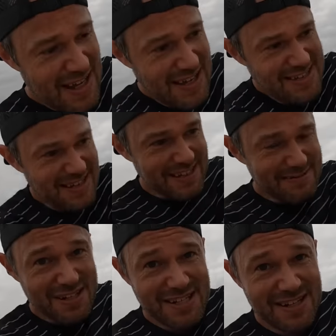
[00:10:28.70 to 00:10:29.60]
Sand in
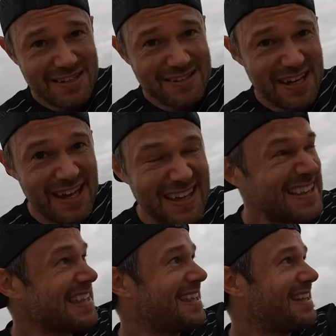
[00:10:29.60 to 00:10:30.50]
my shoes.
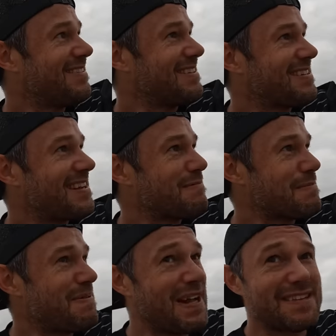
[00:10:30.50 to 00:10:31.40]
There's sand in my
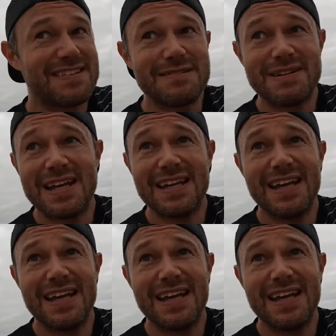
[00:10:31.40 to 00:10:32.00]
pants in a minute.